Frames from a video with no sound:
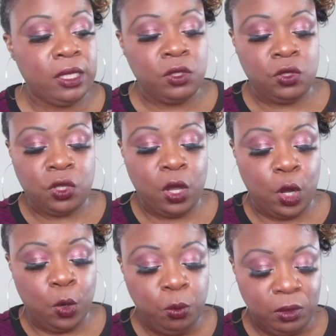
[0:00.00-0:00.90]

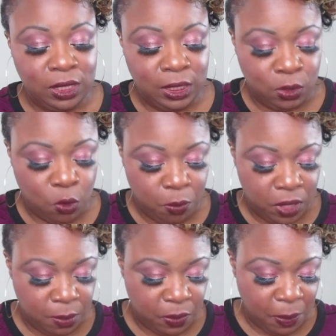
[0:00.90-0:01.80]
so let's open
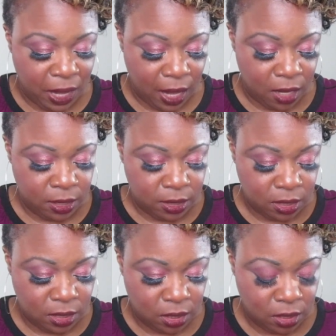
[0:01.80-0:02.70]
up the
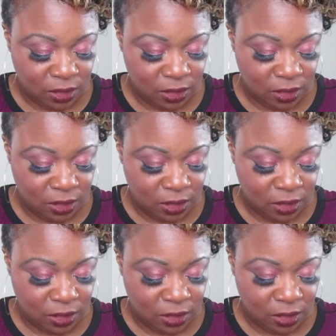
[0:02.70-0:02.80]
palette.